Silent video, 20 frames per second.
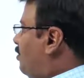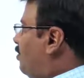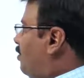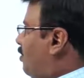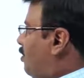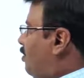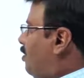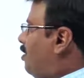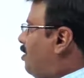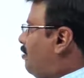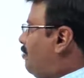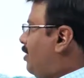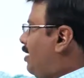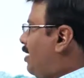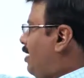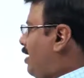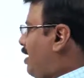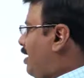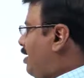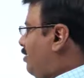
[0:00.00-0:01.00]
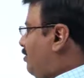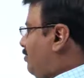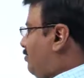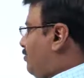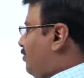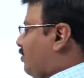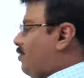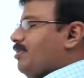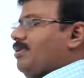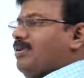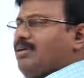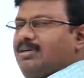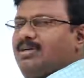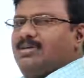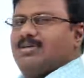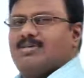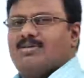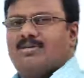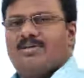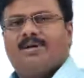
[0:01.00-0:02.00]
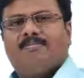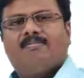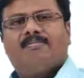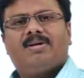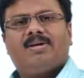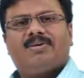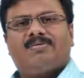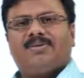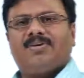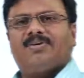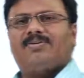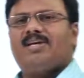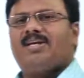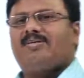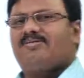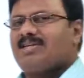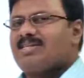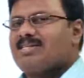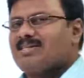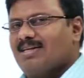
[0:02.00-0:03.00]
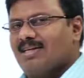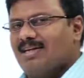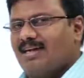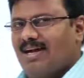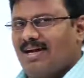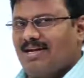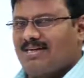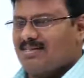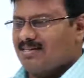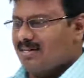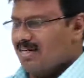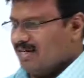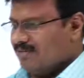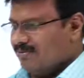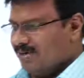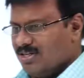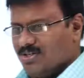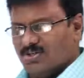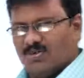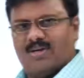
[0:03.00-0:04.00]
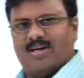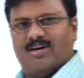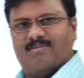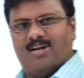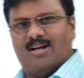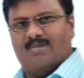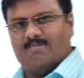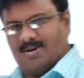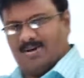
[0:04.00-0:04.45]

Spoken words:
NOR by NAND, 4. So, number of universal gates required to develop